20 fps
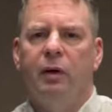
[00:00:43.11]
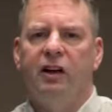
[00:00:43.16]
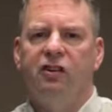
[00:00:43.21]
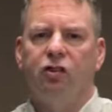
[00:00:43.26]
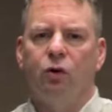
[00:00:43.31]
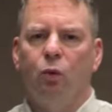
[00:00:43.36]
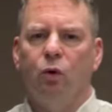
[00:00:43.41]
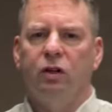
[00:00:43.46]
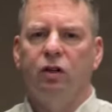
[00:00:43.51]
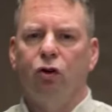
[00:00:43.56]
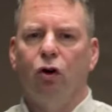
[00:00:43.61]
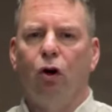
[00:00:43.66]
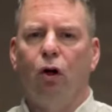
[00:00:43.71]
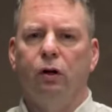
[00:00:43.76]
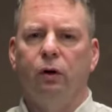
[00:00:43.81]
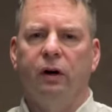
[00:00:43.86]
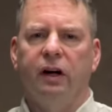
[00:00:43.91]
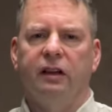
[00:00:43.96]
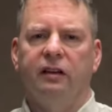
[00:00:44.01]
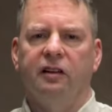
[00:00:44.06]
patient wouldn't
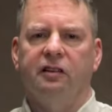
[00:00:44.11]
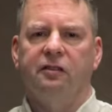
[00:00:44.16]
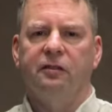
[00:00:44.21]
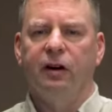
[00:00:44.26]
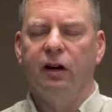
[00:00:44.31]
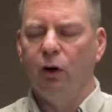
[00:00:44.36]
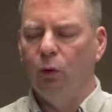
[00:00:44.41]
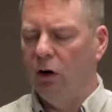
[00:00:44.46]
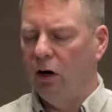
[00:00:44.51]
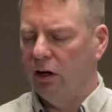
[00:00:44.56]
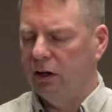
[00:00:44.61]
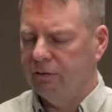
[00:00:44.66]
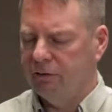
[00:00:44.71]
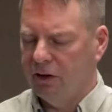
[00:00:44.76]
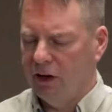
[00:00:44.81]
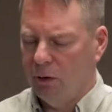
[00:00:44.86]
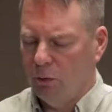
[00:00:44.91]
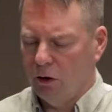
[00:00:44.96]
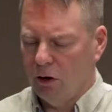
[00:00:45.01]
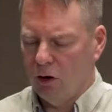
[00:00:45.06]
tolerate this very well if
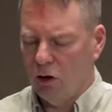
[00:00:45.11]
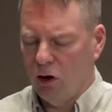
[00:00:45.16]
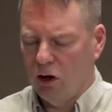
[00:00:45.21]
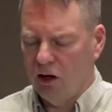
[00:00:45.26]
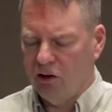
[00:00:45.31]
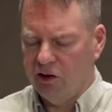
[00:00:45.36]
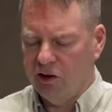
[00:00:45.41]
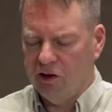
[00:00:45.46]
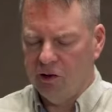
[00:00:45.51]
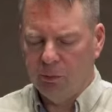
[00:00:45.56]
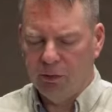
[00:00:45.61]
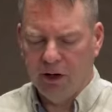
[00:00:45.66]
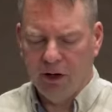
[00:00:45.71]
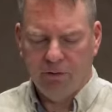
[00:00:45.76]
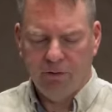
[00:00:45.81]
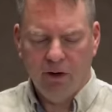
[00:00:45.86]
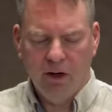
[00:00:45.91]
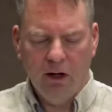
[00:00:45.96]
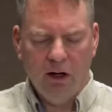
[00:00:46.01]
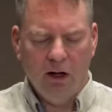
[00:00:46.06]
they were conscious. But
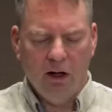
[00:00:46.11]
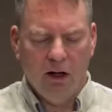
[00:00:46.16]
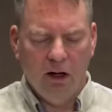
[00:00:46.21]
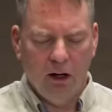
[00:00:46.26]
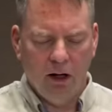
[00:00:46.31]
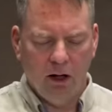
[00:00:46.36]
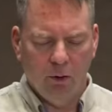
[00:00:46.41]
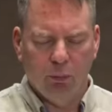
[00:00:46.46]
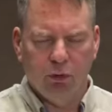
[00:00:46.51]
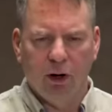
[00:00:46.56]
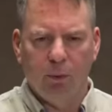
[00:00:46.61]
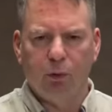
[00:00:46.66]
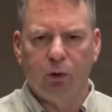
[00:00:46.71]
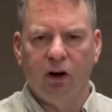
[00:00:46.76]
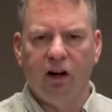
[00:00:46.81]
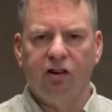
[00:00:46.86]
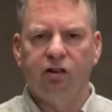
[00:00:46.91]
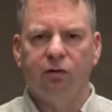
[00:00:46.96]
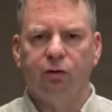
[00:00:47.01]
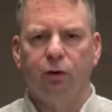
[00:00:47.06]
if in
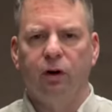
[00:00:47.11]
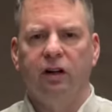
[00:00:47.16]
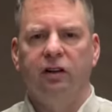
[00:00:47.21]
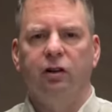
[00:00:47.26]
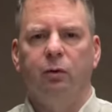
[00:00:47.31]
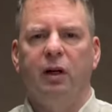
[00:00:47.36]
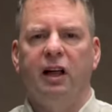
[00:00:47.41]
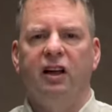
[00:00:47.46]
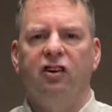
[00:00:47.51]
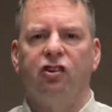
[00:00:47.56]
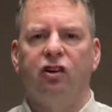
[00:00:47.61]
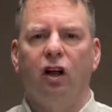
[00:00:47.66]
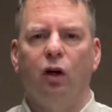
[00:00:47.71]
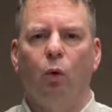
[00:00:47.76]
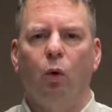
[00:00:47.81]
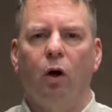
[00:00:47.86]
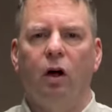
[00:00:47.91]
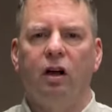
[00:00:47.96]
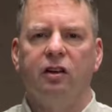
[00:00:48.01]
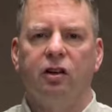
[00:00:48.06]
preparation for intubation, I
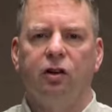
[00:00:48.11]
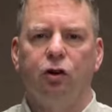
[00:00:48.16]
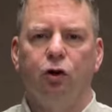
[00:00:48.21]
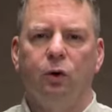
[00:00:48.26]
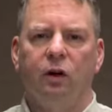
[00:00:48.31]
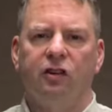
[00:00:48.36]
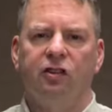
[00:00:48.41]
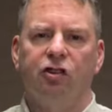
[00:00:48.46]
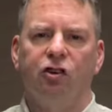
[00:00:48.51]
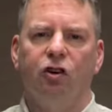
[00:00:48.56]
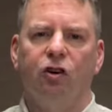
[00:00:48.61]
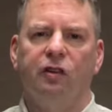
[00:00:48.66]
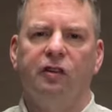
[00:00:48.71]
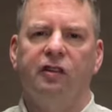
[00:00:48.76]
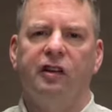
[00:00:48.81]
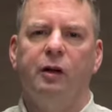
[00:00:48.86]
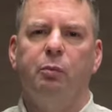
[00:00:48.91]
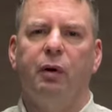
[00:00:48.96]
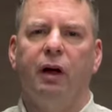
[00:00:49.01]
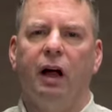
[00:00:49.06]
wanted to do external
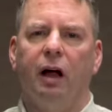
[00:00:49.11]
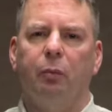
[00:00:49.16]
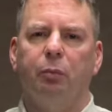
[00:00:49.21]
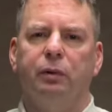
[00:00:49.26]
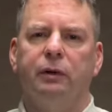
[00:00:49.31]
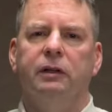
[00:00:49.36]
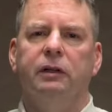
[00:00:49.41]
CPAP,